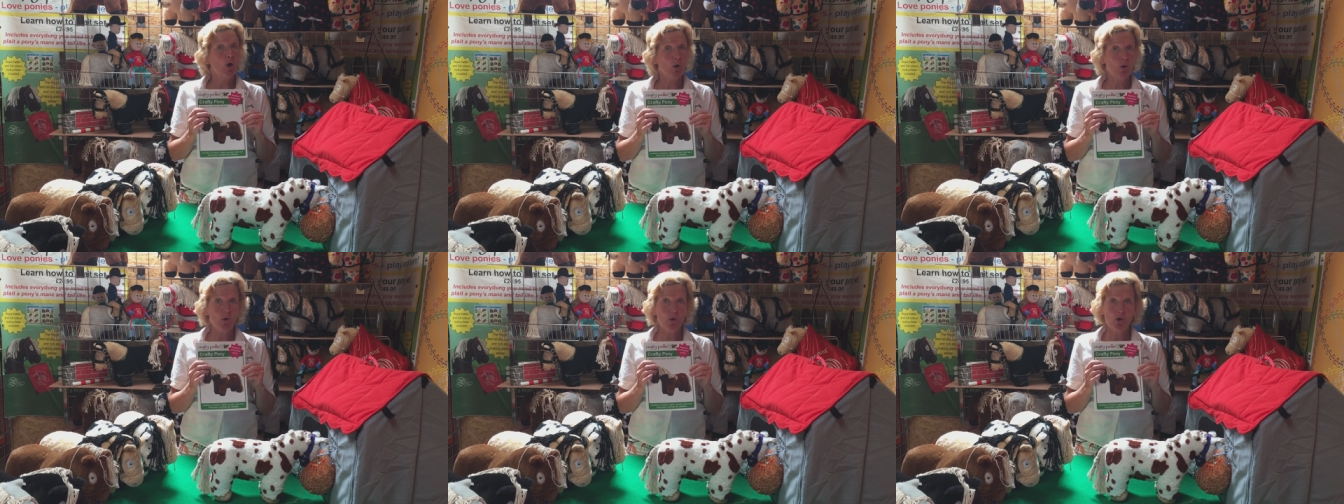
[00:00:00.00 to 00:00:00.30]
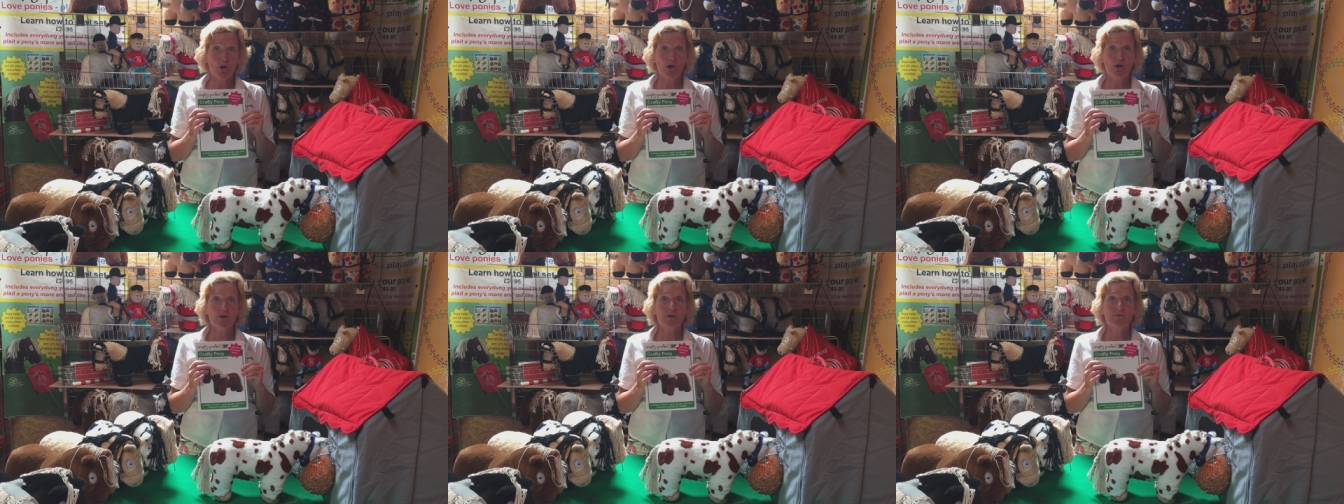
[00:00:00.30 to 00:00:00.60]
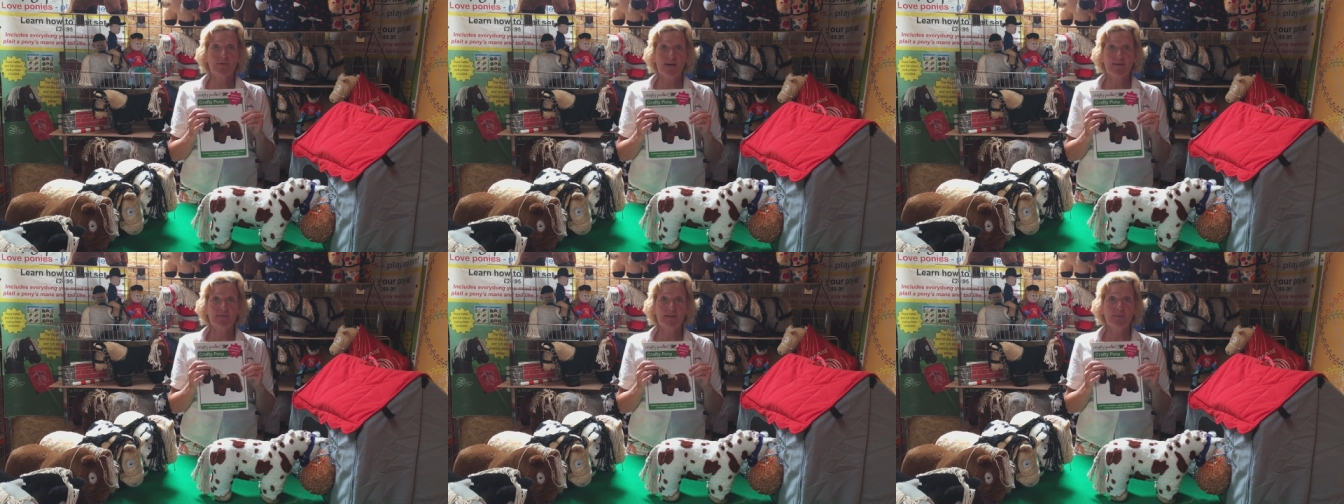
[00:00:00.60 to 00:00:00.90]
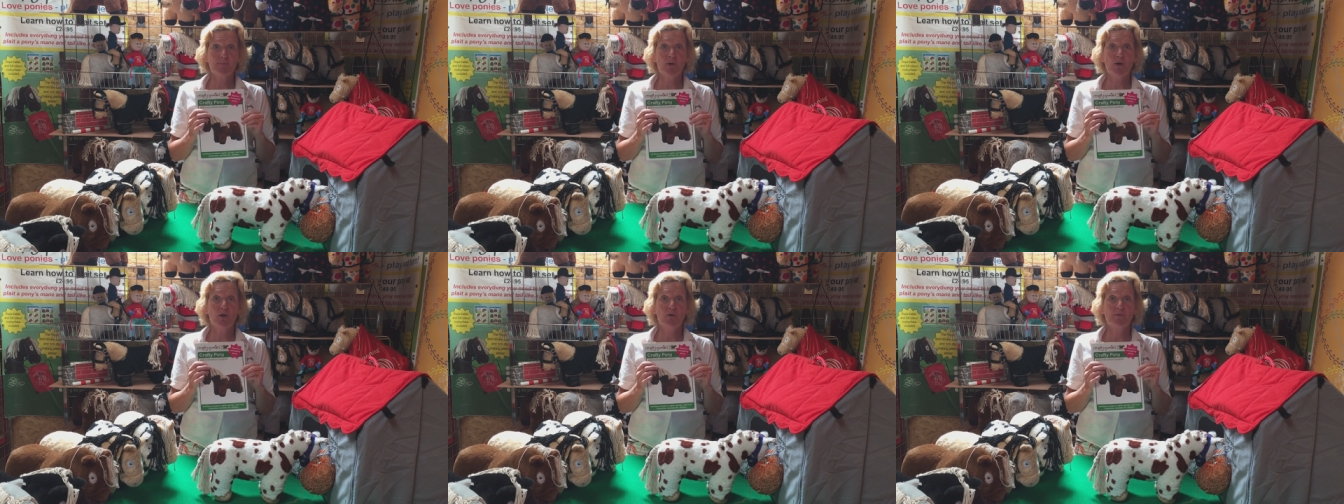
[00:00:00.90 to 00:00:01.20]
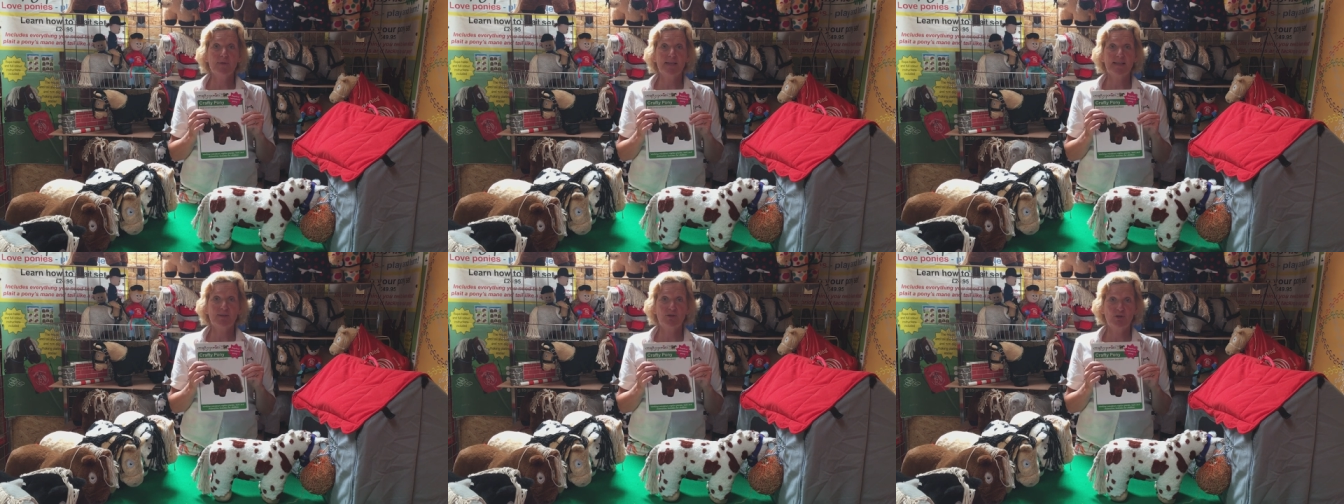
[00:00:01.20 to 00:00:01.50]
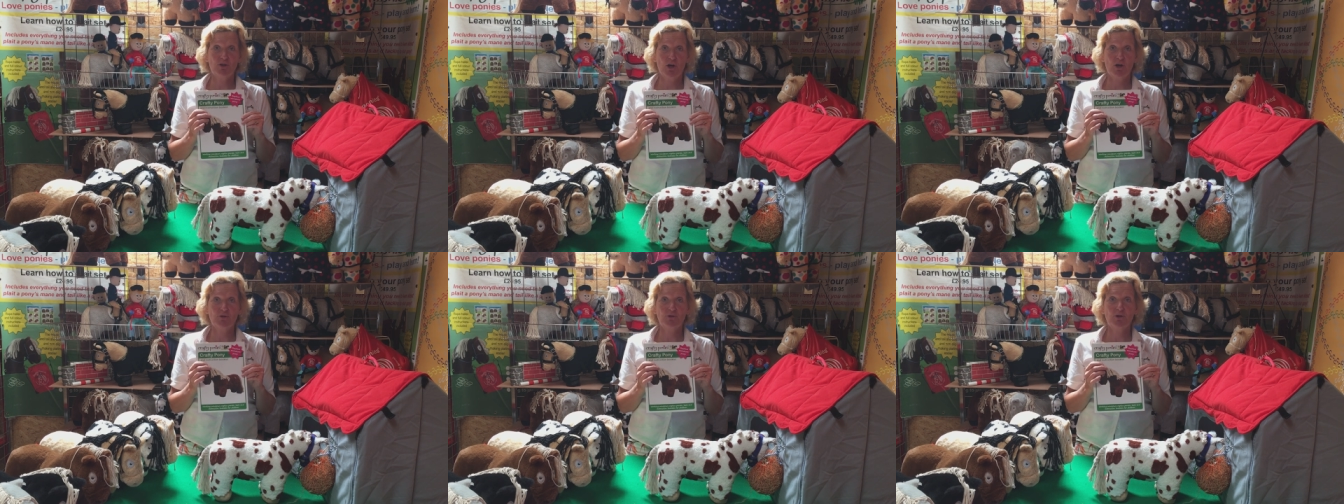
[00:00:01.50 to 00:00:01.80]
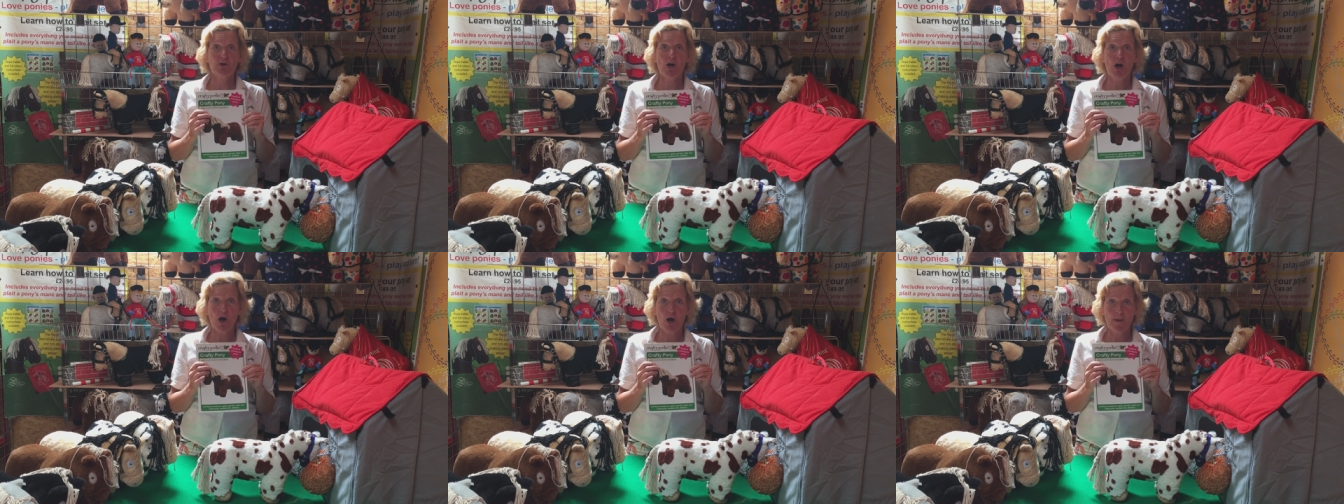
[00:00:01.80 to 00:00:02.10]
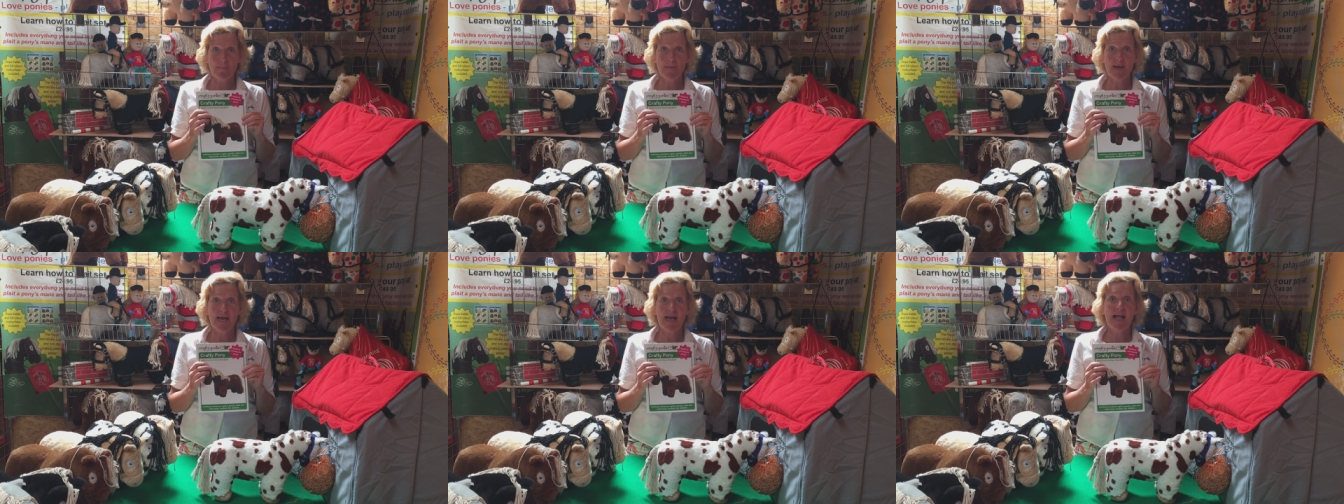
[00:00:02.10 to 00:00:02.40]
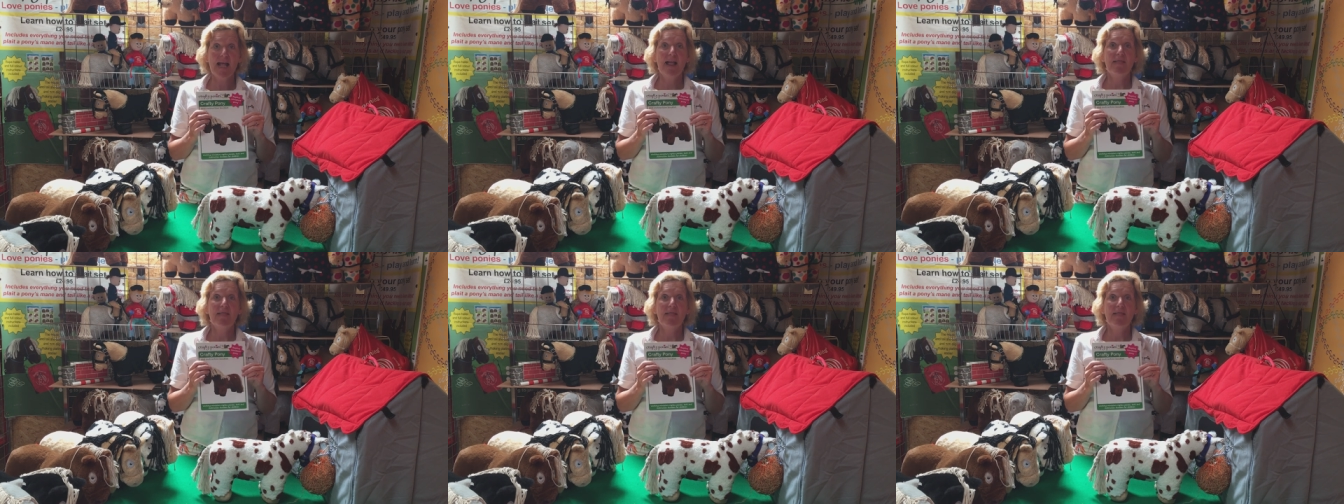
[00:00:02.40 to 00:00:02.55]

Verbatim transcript: or craftyponies.com,